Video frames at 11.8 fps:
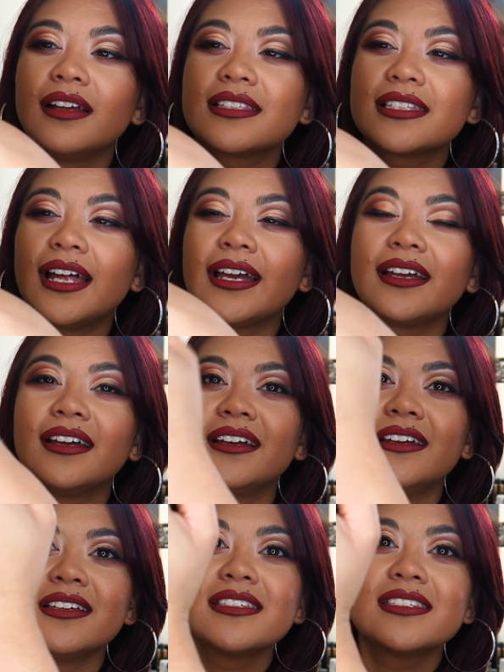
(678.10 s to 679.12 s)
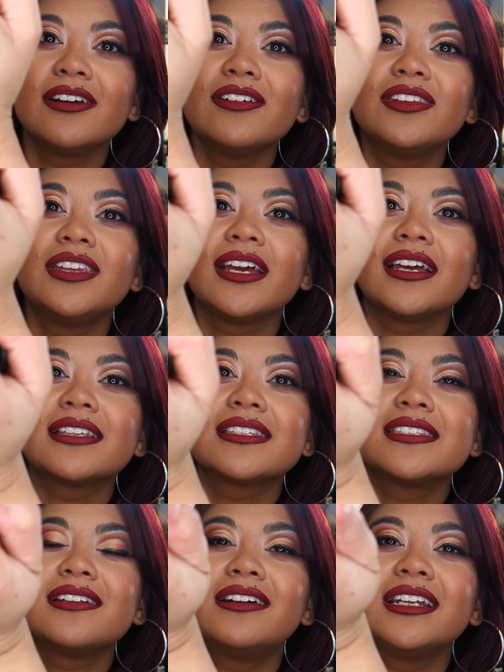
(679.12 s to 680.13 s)
It's like so thick.
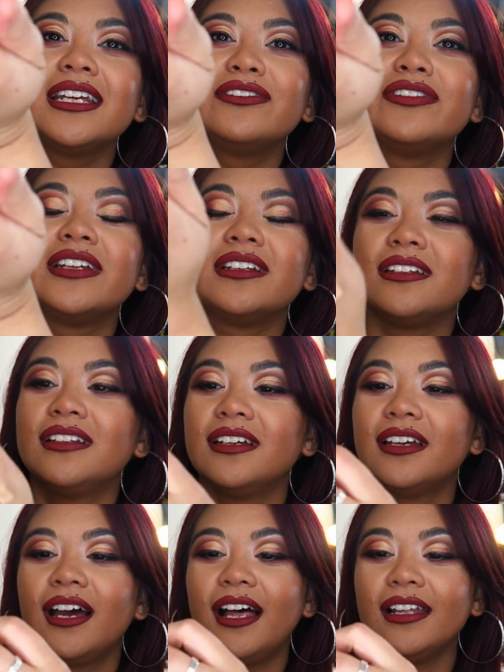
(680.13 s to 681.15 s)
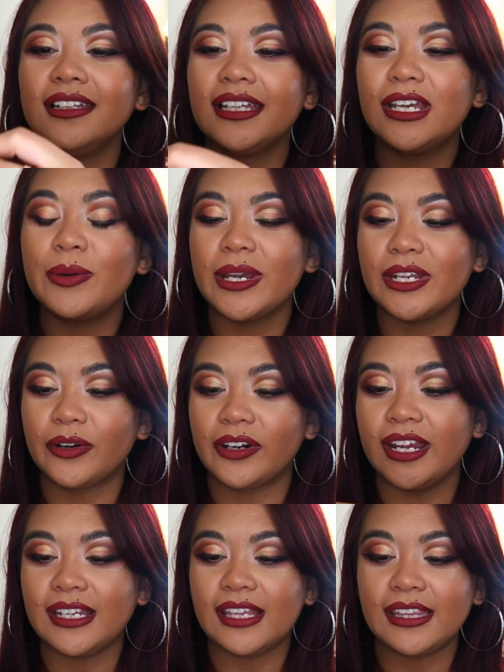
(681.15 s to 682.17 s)
It's not even a liquid or
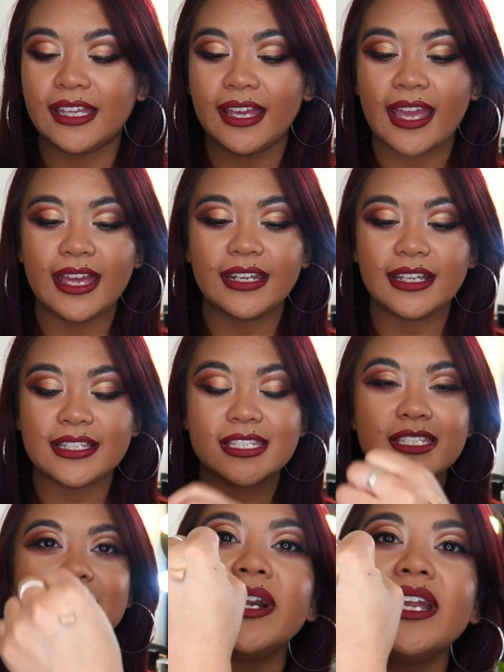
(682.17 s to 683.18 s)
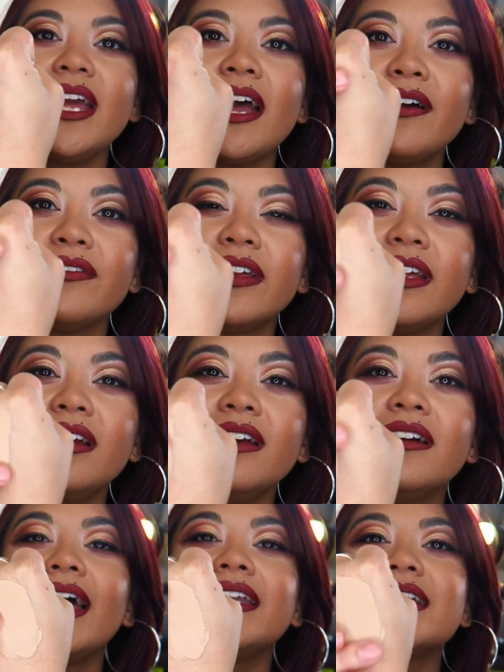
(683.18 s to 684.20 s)
anything and it's pretty heavy
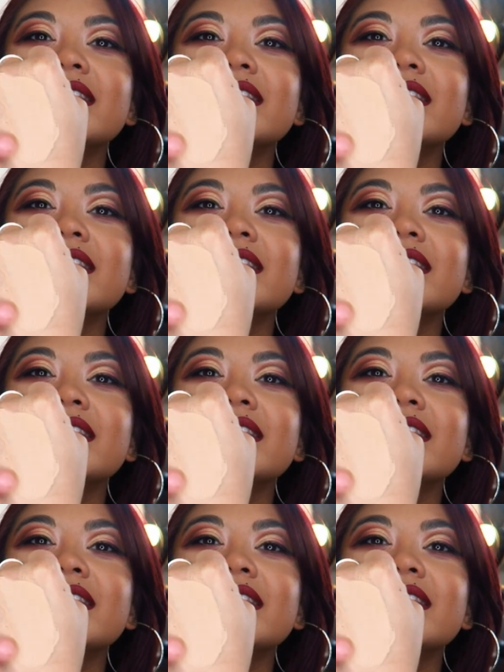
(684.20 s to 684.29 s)
and